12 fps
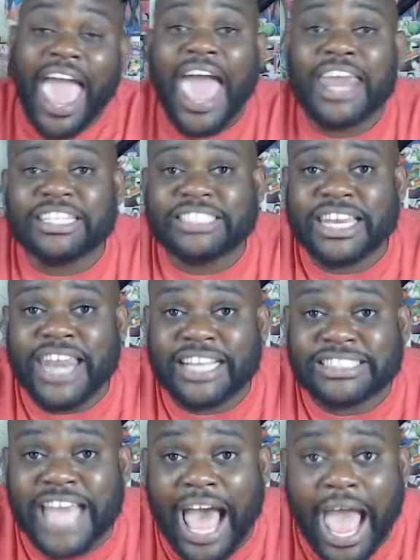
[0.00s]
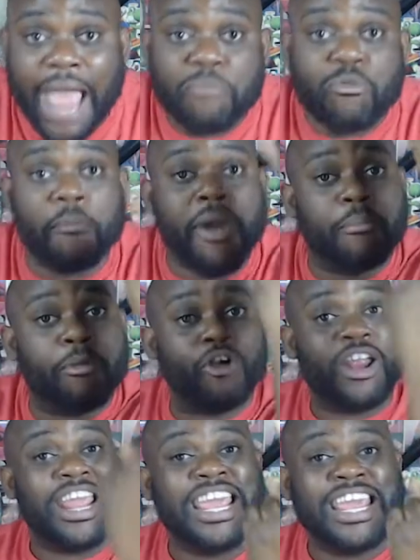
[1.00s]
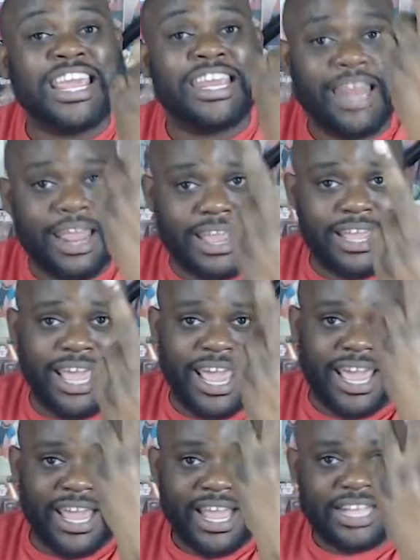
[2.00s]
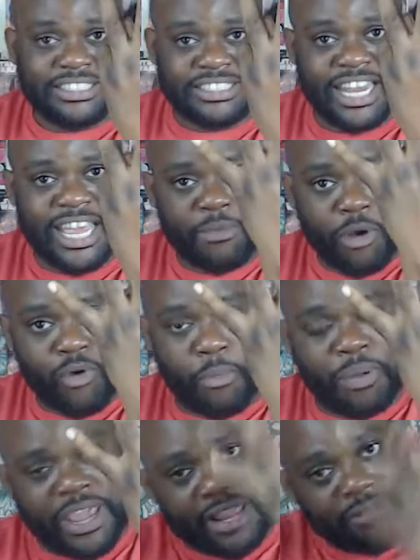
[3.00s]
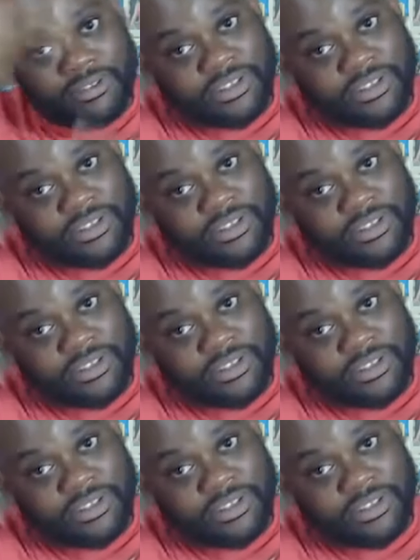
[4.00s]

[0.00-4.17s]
And until next time, remember, eat, geek, sleep, repeat.